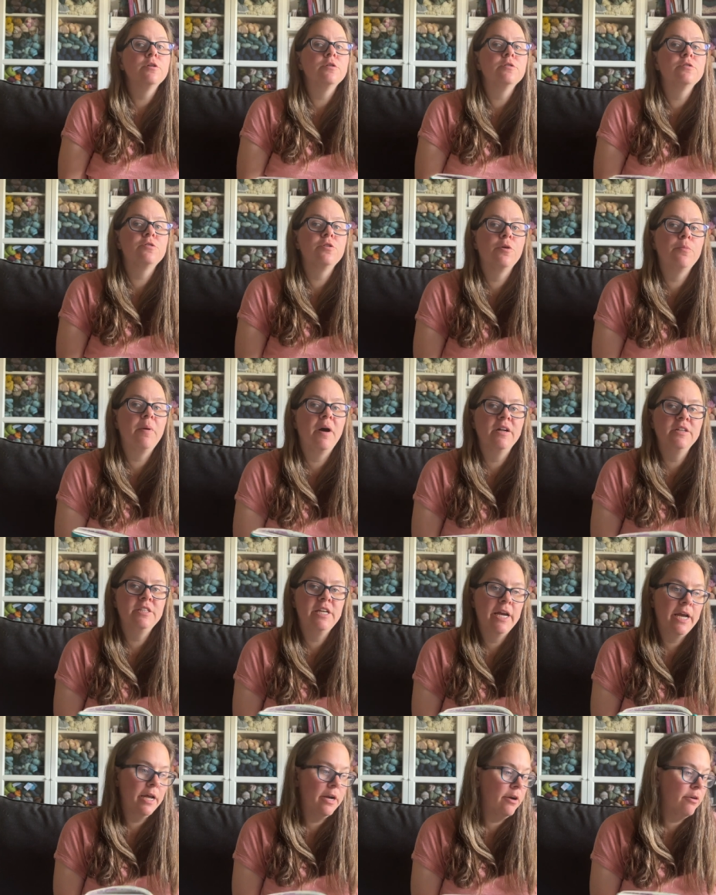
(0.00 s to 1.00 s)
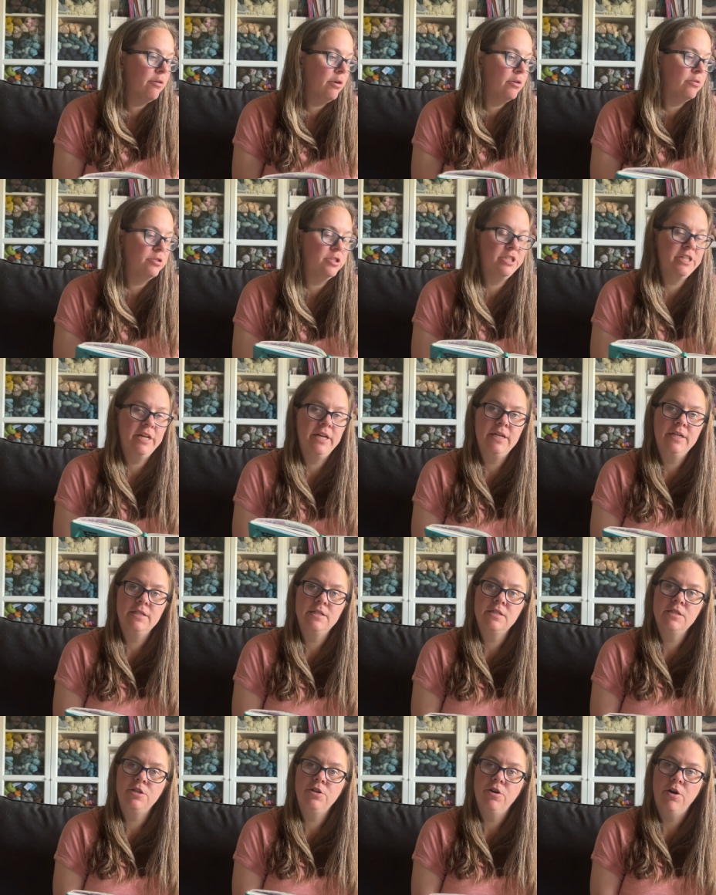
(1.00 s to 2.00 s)
So Montanta
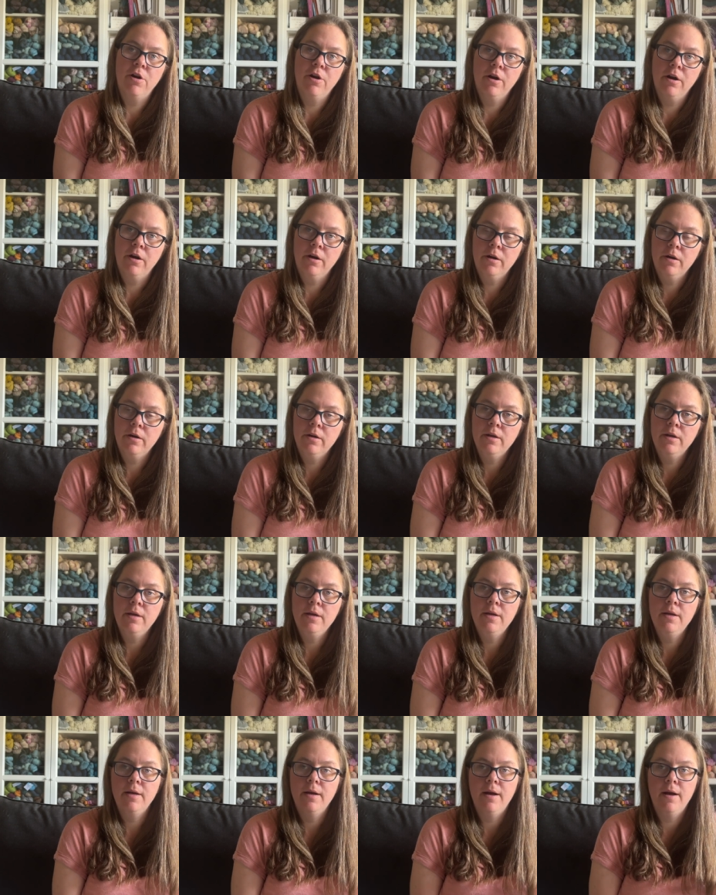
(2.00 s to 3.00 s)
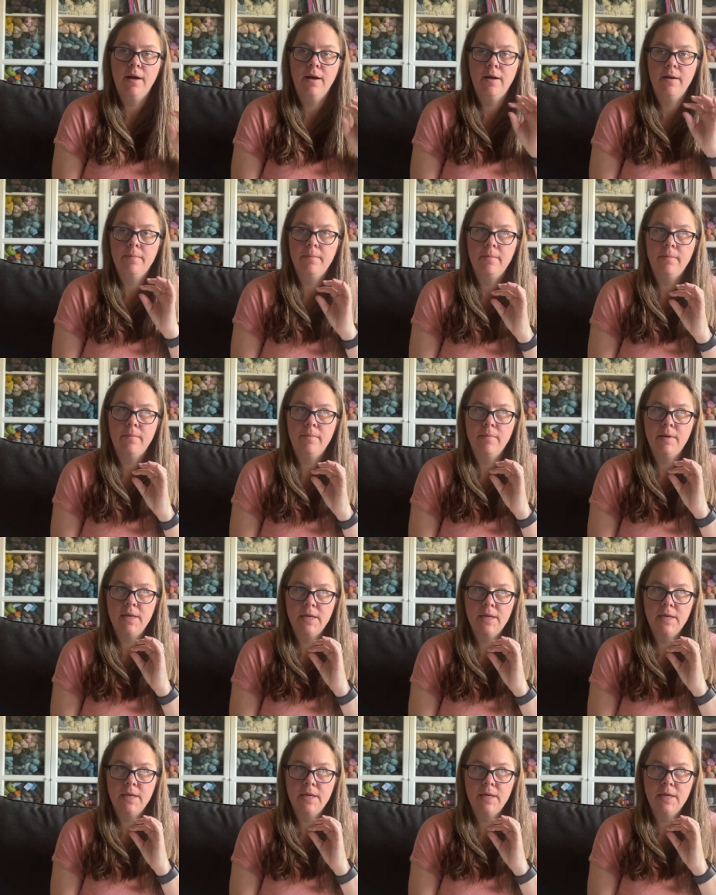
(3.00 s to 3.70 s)
Crochet's yarn um,